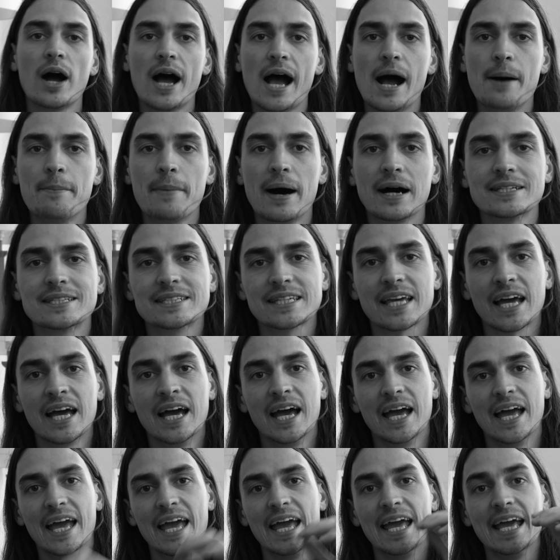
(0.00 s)
hair mask
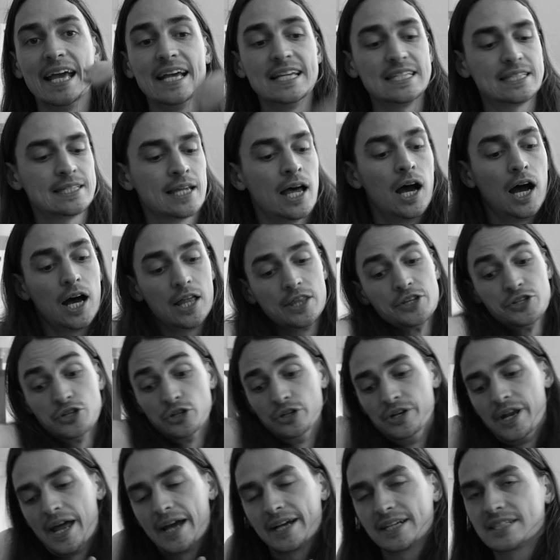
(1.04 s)
is
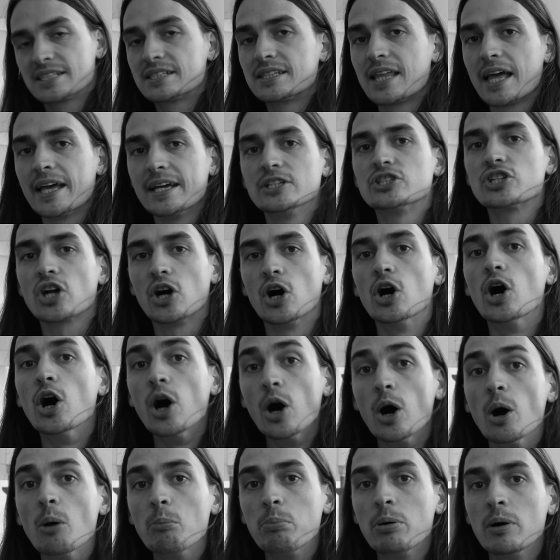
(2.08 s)
your next stage
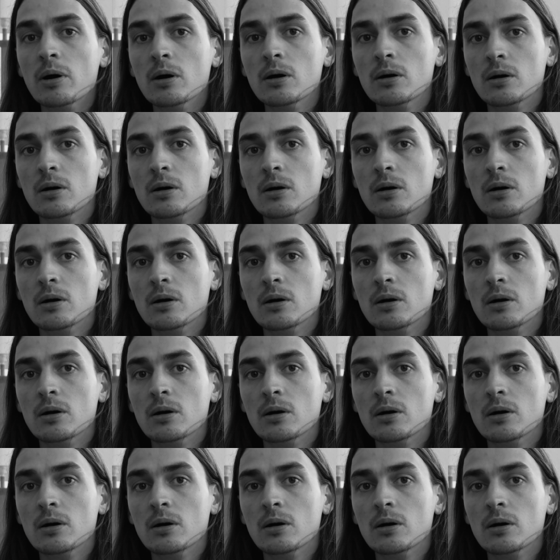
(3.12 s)
up.